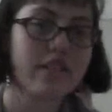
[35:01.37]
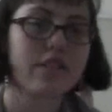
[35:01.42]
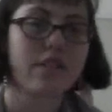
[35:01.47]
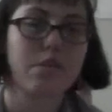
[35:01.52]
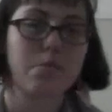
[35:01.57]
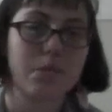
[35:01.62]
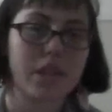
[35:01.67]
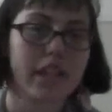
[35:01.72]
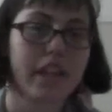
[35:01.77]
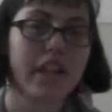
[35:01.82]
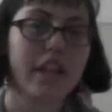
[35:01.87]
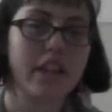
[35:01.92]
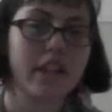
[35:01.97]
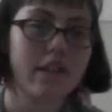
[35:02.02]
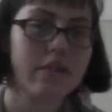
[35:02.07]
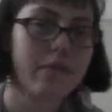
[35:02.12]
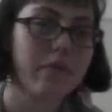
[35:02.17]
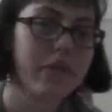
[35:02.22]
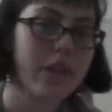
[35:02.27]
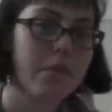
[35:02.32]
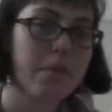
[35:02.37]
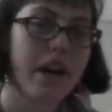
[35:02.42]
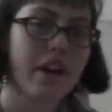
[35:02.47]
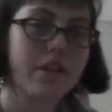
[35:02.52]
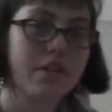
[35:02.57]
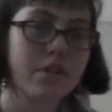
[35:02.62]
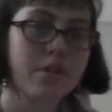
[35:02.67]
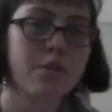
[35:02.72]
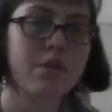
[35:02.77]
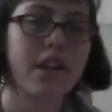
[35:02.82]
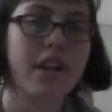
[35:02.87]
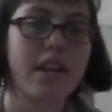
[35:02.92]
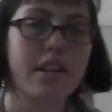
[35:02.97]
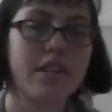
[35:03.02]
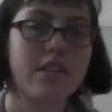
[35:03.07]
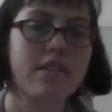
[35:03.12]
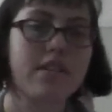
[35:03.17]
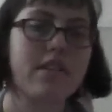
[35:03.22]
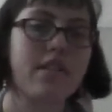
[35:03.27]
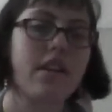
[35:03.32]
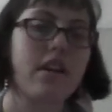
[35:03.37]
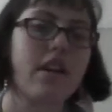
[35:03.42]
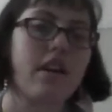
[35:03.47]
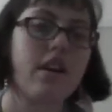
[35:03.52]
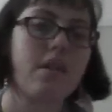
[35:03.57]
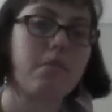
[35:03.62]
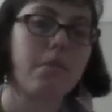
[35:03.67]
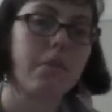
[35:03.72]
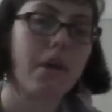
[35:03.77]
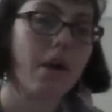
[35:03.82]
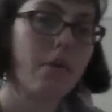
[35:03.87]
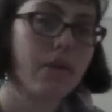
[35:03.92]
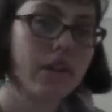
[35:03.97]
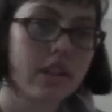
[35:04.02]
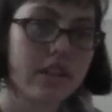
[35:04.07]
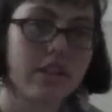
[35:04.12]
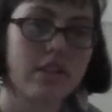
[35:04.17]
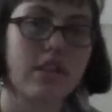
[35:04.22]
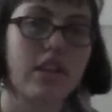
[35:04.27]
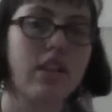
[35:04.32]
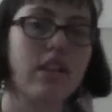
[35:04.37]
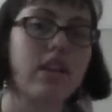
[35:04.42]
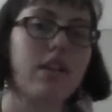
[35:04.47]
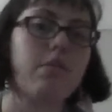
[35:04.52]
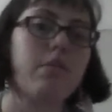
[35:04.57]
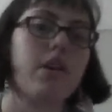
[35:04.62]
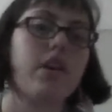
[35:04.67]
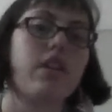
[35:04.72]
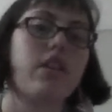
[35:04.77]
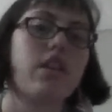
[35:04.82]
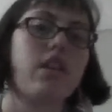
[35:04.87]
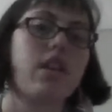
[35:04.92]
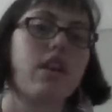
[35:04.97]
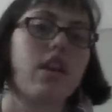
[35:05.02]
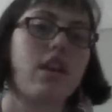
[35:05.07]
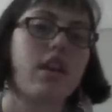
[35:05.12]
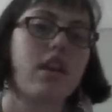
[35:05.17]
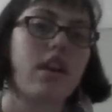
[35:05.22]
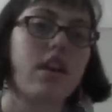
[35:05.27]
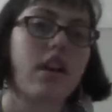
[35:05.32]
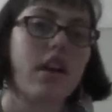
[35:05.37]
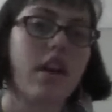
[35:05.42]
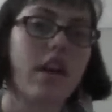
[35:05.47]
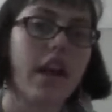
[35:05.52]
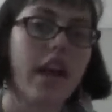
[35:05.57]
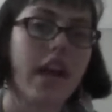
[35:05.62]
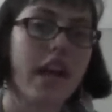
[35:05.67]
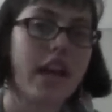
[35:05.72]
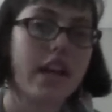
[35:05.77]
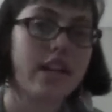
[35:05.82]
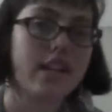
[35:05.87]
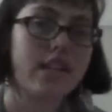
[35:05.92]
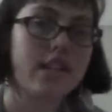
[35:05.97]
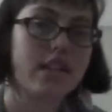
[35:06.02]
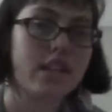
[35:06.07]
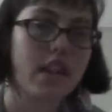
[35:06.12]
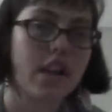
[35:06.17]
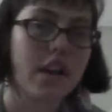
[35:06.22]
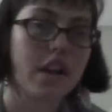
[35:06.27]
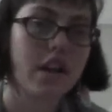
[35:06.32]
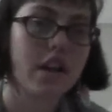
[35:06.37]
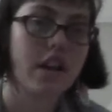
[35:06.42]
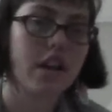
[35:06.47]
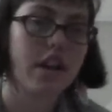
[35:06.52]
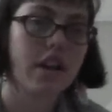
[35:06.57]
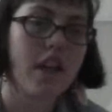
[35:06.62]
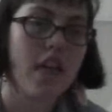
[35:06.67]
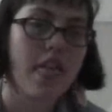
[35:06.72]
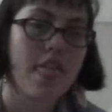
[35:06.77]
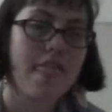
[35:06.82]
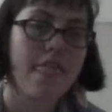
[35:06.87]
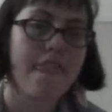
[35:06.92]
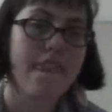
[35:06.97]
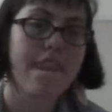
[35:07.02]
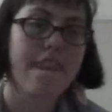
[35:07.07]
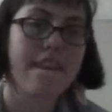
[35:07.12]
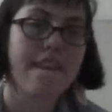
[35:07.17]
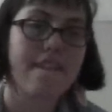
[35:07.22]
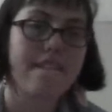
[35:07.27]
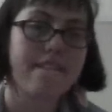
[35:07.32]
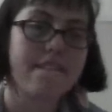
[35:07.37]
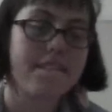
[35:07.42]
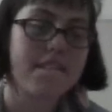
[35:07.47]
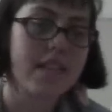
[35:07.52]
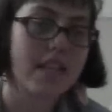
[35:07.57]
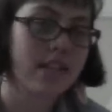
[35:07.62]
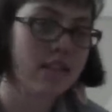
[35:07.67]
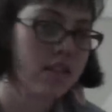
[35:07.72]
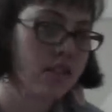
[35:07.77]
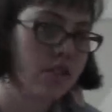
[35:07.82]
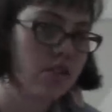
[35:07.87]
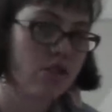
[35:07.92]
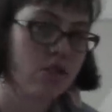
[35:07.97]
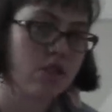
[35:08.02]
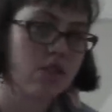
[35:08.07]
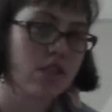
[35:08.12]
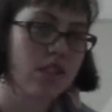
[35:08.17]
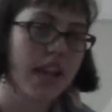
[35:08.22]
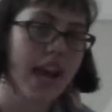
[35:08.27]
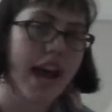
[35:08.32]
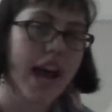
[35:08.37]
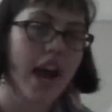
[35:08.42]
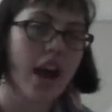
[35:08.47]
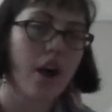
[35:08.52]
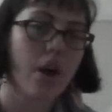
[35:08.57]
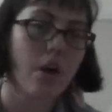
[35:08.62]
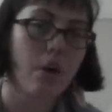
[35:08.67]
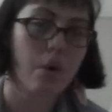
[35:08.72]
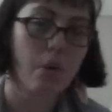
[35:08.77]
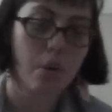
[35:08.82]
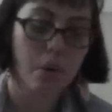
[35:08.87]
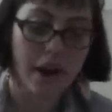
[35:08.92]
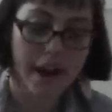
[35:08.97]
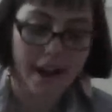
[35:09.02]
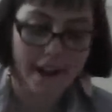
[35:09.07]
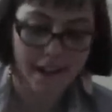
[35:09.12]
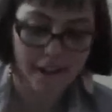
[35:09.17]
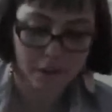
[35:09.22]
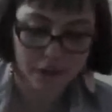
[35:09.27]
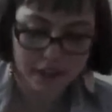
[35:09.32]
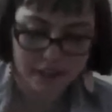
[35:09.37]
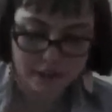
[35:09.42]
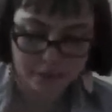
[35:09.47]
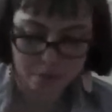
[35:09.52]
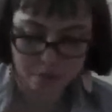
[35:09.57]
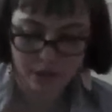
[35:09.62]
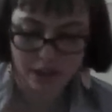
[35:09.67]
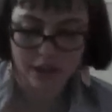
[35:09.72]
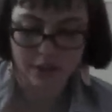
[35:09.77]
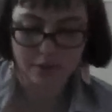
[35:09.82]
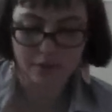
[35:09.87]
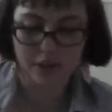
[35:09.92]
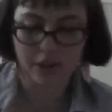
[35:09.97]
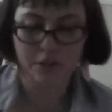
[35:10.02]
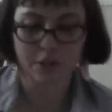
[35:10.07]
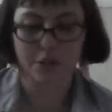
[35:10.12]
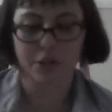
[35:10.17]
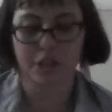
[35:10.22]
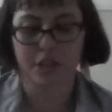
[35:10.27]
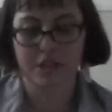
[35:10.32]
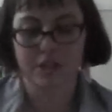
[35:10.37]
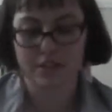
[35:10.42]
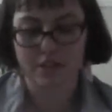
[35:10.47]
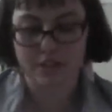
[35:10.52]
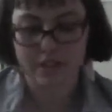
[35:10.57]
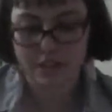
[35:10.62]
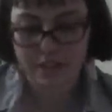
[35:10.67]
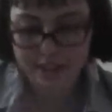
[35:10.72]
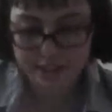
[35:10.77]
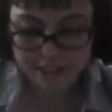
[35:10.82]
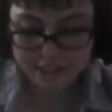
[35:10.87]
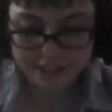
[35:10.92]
does complain about his stress, about what he's dealing with. And this is just how his brain functions.